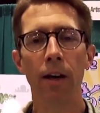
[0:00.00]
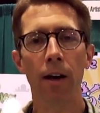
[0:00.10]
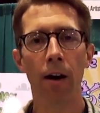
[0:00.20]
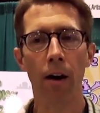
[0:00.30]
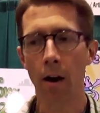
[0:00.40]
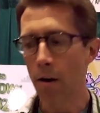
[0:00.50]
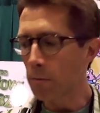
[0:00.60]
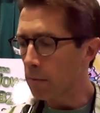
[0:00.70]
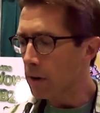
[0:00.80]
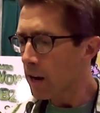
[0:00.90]
Yeah,
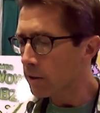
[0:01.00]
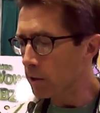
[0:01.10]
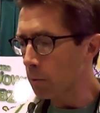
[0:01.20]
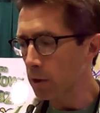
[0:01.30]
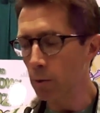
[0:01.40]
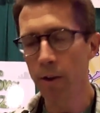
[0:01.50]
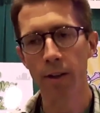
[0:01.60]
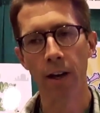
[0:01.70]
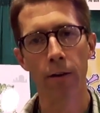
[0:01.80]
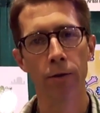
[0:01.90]
not so much with
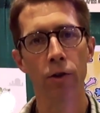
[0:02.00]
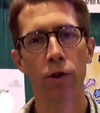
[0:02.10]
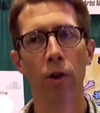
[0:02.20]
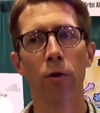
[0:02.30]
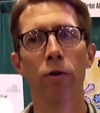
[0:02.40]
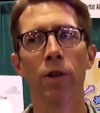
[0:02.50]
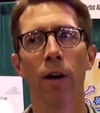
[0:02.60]
the television shows,